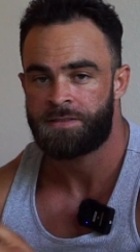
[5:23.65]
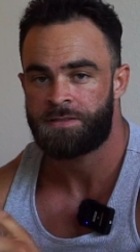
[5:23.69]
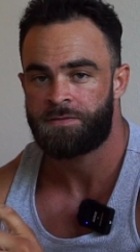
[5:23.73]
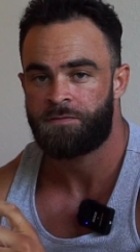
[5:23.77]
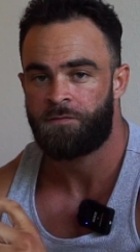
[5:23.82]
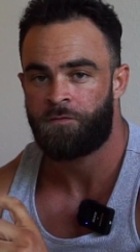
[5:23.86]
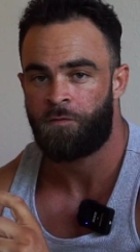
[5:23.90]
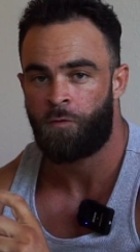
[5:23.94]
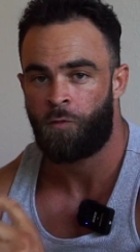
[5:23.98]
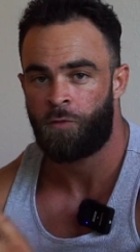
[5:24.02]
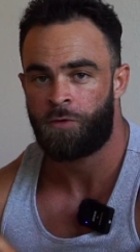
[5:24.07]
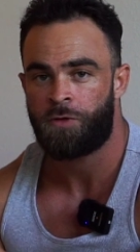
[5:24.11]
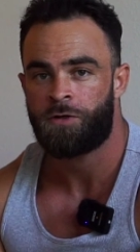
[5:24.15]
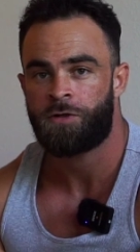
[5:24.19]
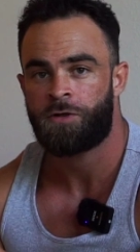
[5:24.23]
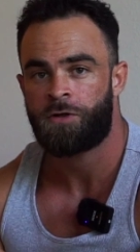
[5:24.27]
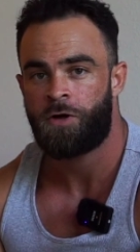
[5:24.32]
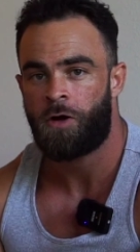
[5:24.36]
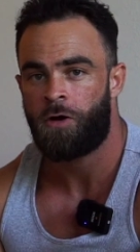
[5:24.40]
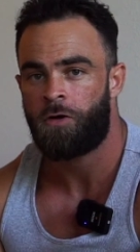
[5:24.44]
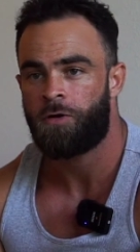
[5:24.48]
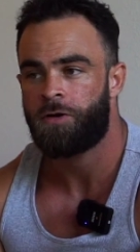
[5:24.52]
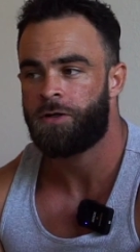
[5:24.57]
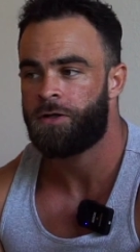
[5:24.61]
for your
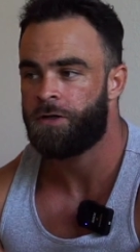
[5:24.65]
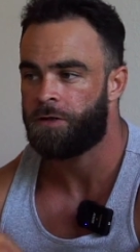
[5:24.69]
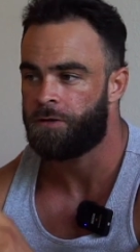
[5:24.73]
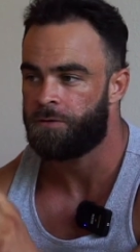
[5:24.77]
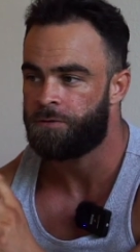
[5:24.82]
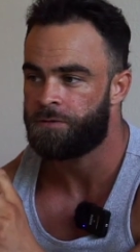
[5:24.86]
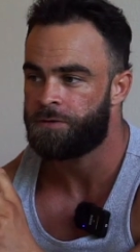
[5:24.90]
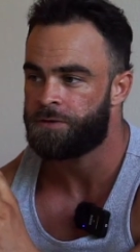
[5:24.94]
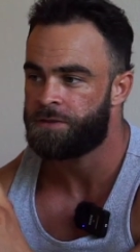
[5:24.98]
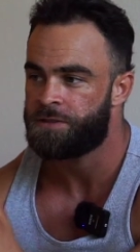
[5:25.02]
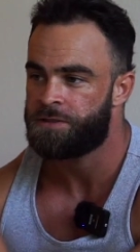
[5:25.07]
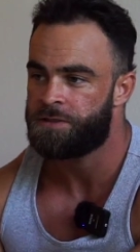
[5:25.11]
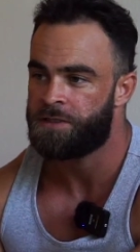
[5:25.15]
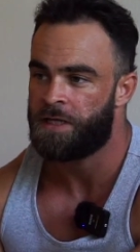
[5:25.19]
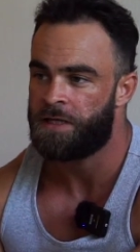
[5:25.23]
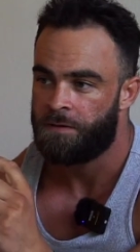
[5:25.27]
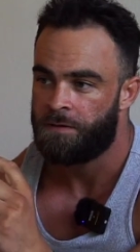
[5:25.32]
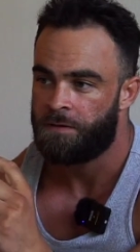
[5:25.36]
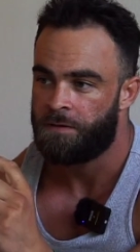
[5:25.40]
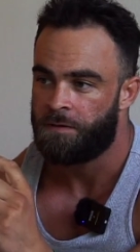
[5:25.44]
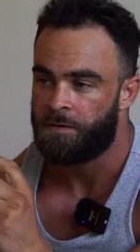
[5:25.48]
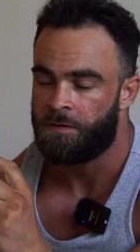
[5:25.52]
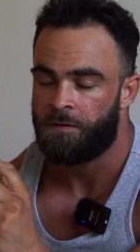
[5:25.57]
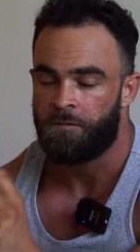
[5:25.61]
cardio, set
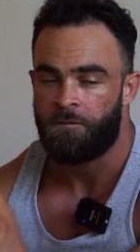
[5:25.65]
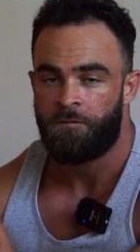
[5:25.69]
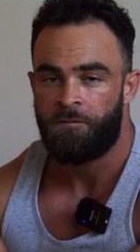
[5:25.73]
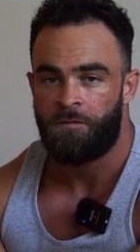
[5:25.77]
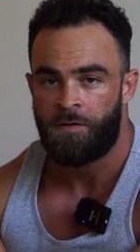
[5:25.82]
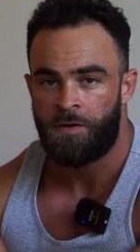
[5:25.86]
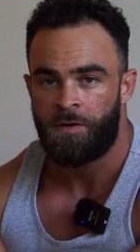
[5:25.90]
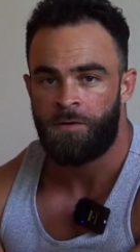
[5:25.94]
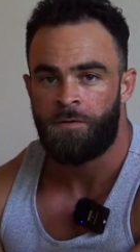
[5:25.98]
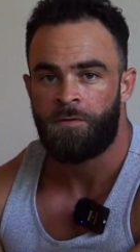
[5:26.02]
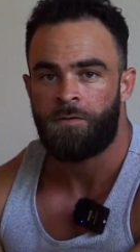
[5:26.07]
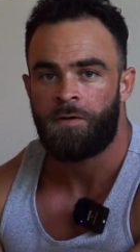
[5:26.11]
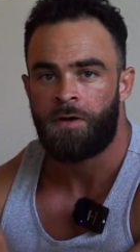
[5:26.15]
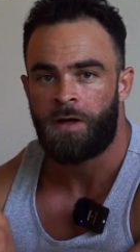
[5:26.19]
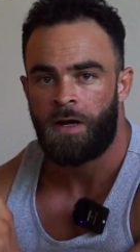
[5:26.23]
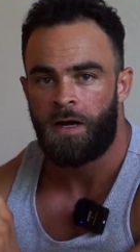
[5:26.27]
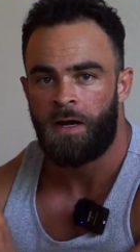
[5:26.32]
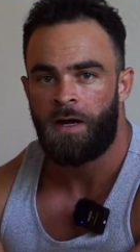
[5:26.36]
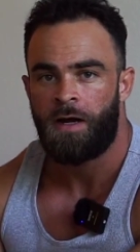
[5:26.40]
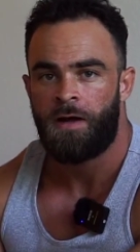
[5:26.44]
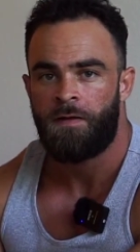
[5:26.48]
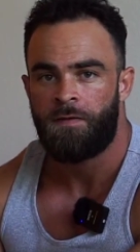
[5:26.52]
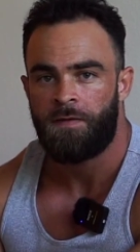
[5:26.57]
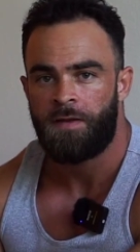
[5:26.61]
the phone
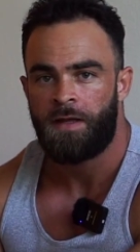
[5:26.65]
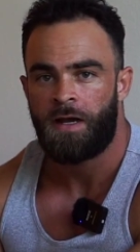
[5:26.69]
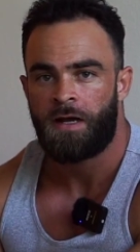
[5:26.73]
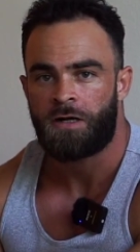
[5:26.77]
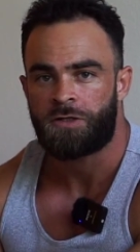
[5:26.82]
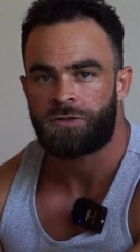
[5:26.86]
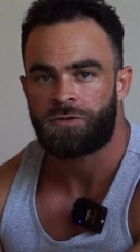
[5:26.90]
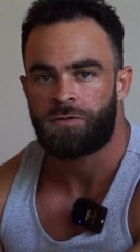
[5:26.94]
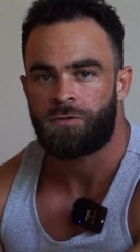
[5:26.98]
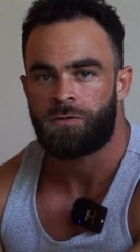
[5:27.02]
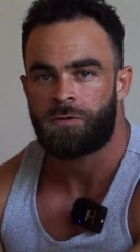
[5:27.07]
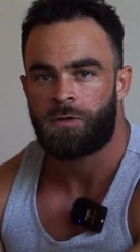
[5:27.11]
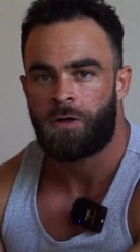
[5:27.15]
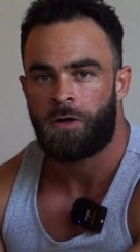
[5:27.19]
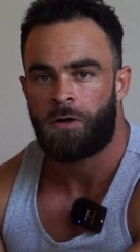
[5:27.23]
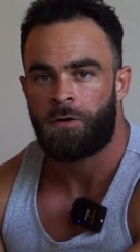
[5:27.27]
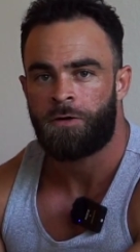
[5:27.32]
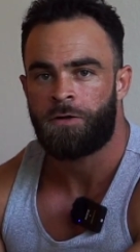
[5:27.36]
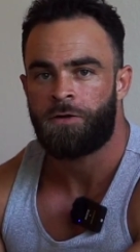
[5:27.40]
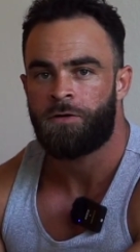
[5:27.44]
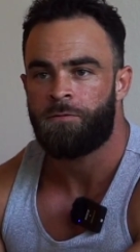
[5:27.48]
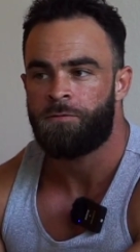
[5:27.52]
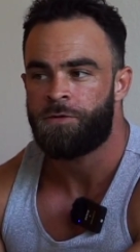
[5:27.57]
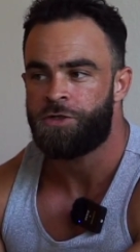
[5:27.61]
on the actual
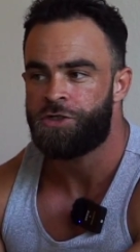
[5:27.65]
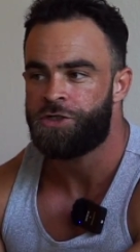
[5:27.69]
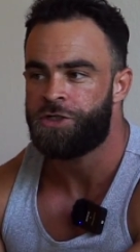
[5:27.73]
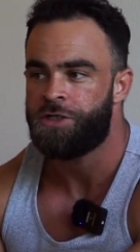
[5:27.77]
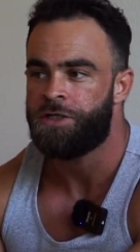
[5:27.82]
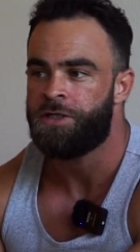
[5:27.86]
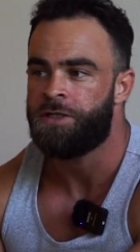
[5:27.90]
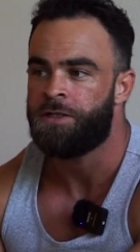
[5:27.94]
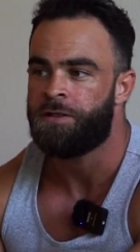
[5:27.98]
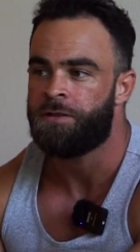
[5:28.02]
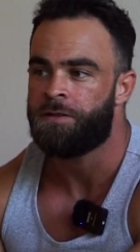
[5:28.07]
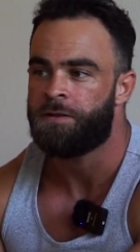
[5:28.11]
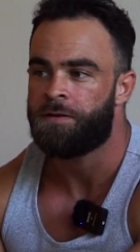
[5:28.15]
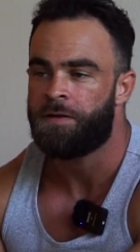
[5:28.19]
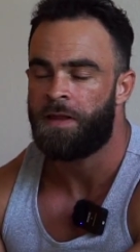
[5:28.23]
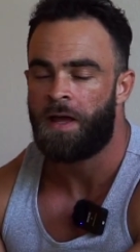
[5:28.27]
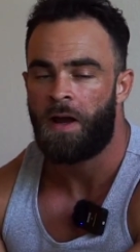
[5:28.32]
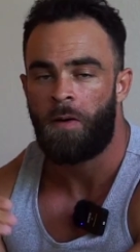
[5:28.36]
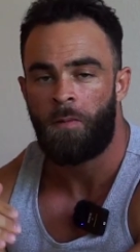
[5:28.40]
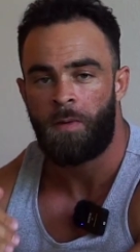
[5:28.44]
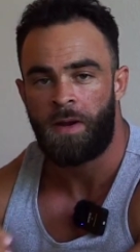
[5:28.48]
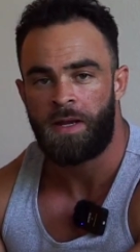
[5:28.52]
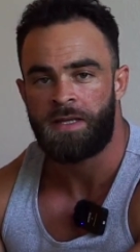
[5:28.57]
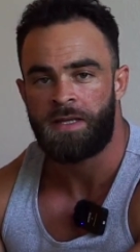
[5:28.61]
cardio machine.
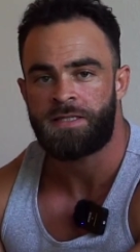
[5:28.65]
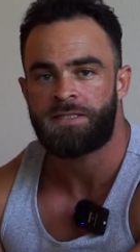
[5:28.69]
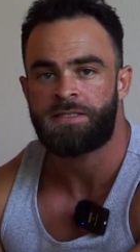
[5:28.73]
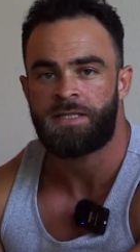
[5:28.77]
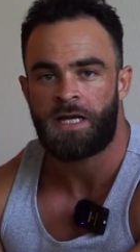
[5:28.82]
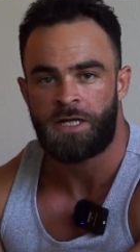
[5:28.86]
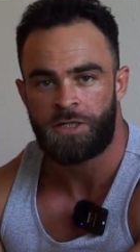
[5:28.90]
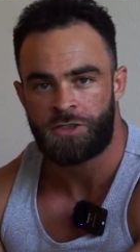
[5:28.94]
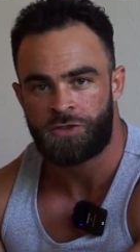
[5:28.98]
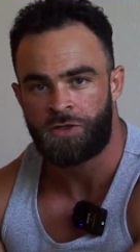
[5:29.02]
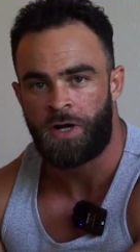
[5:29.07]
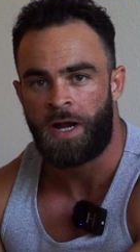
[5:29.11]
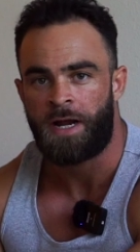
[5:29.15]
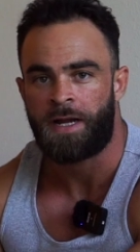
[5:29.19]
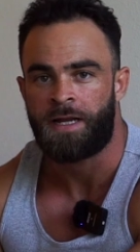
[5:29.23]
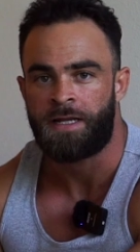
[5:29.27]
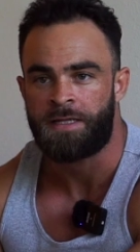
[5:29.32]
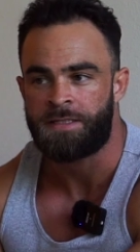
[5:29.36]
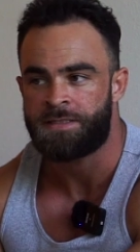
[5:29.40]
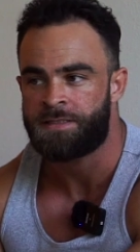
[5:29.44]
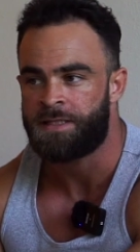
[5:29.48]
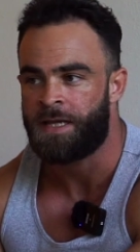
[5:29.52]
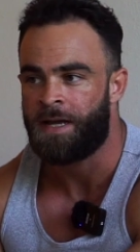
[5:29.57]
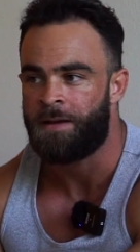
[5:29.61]
That way it's not tracking
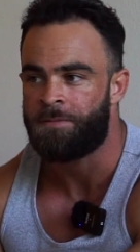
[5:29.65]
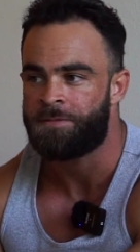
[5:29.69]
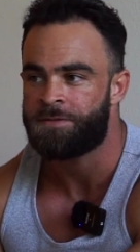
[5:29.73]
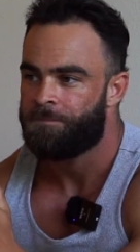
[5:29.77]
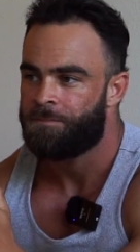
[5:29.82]
steps.